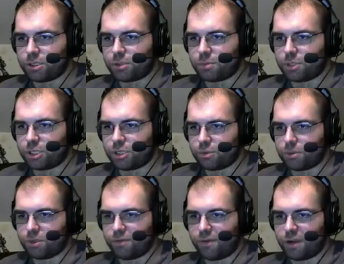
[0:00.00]
shoot 2
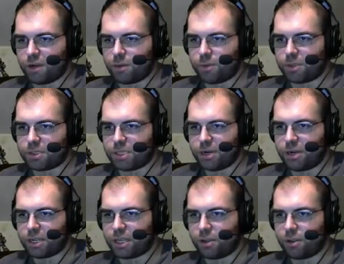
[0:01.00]
fireballs there to
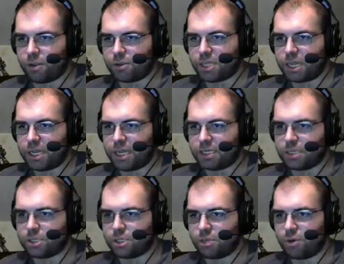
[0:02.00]
kill those guys,
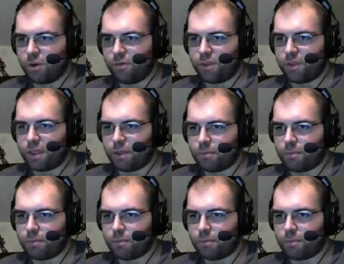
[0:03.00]
jump over them.